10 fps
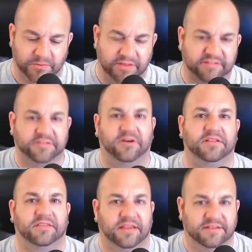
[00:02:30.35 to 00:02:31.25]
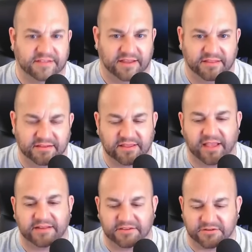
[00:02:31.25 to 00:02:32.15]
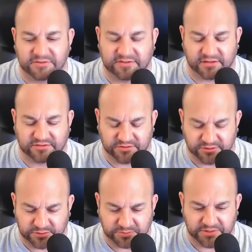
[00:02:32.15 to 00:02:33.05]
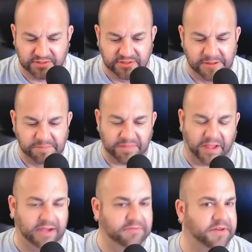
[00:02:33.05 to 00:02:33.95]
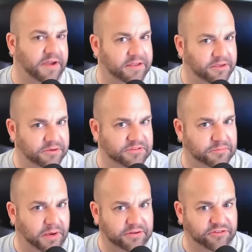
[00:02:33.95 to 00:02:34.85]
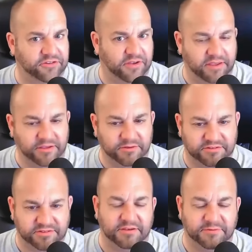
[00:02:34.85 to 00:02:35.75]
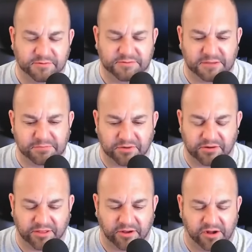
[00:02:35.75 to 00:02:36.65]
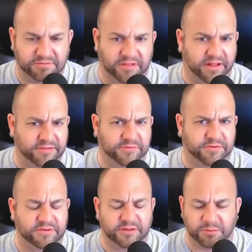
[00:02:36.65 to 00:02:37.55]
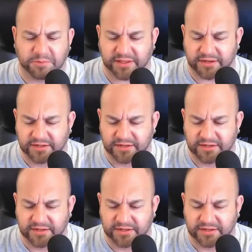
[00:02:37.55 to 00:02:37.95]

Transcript: Let's start at the antenna. The Tactical Delta Loop, I've not used much. I used Steve from Temporarily Offlines for a little bit.